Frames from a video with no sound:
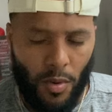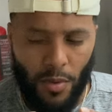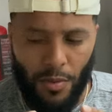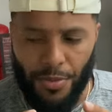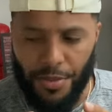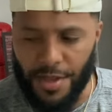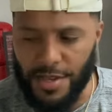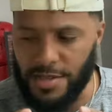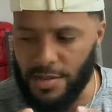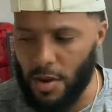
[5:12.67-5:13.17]

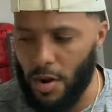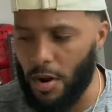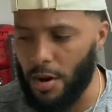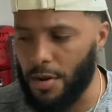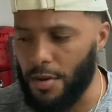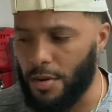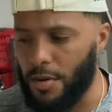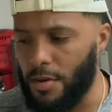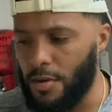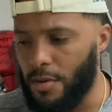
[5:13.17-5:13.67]
this
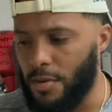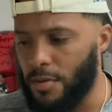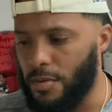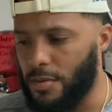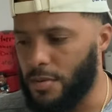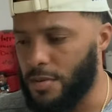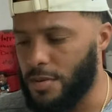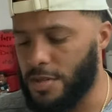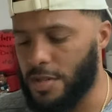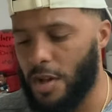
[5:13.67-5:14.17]
article
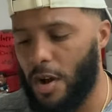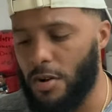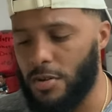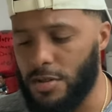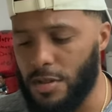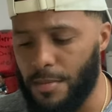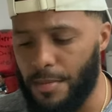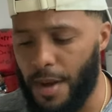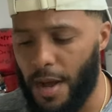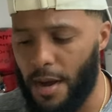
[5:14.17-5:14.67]
talks
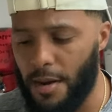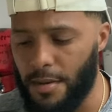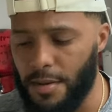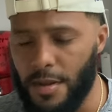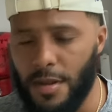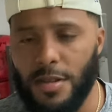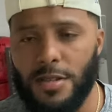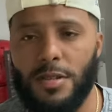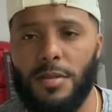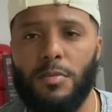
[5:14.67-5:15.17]

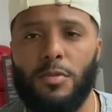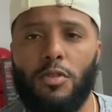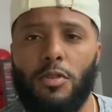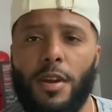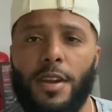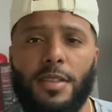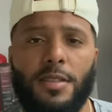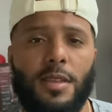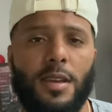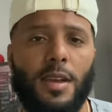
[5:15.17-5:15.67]
about some
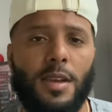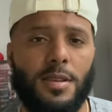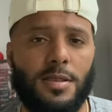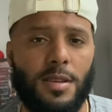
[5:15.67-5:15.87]
great things